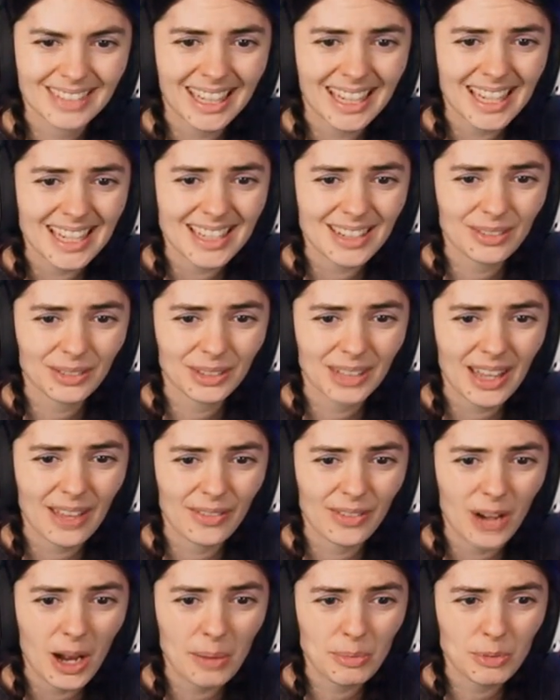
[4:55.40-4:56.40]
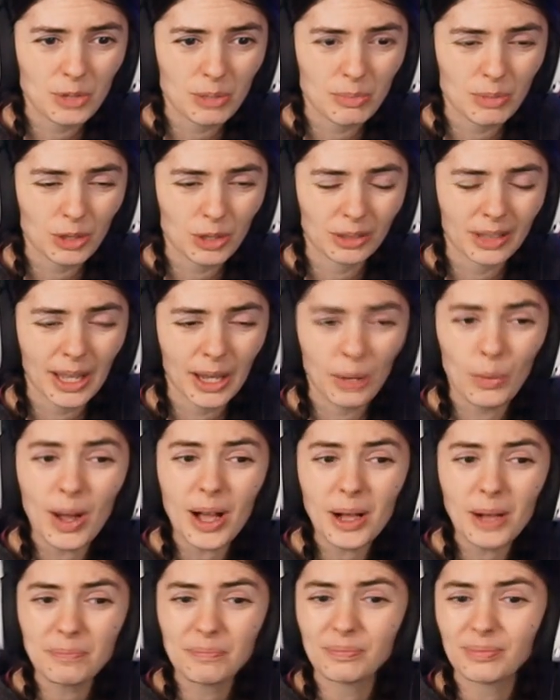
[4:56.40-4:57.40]
doesn't really have an option. They're like,
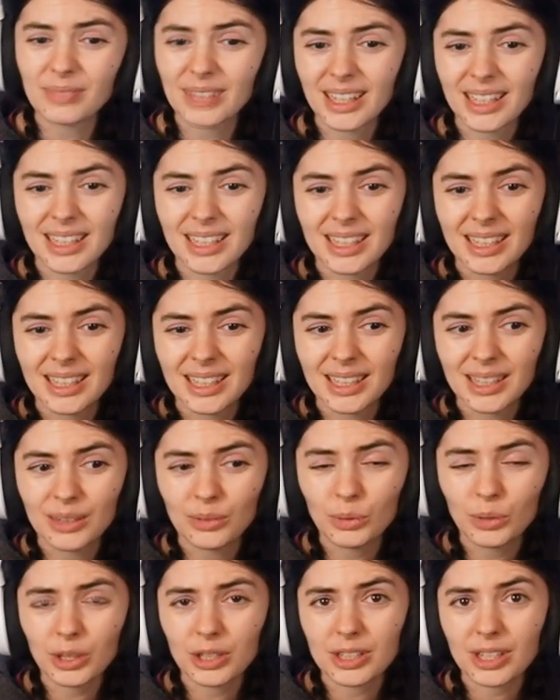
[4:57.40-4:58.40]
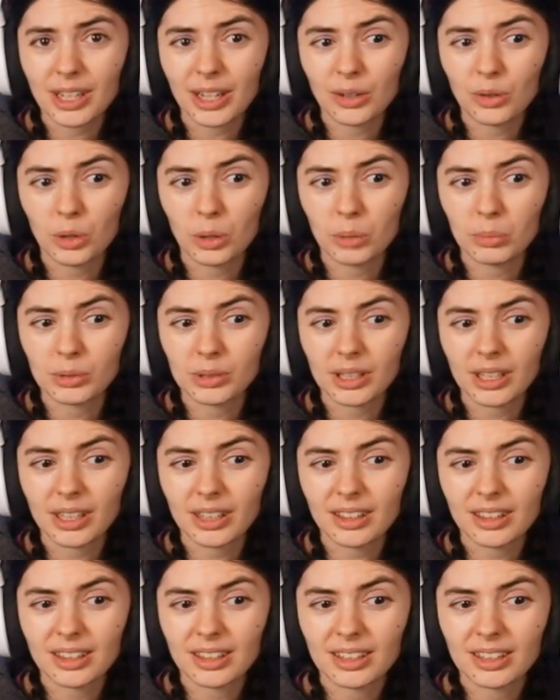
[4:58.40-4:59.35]
well, we could die a horrible death.